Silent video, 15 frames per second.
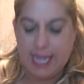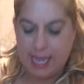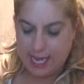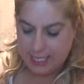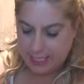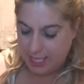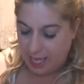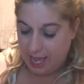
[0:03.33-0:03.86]

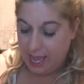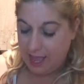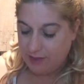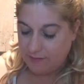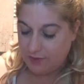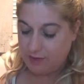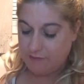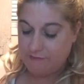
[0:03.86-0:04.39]
guys, I
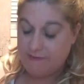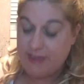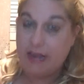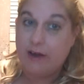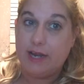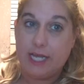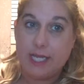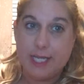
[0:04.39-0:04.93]
have a
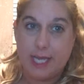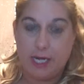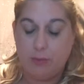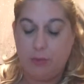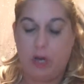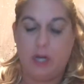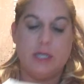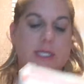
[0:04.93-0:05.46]
very
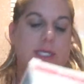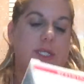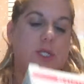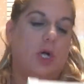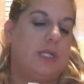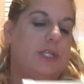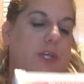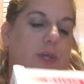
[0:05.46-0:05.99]
exciting product to
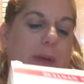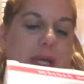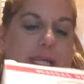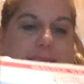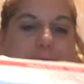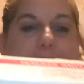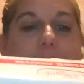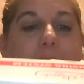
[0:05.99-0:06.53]
talk to you about
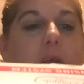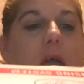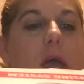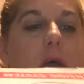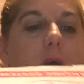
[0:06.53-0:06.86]
today.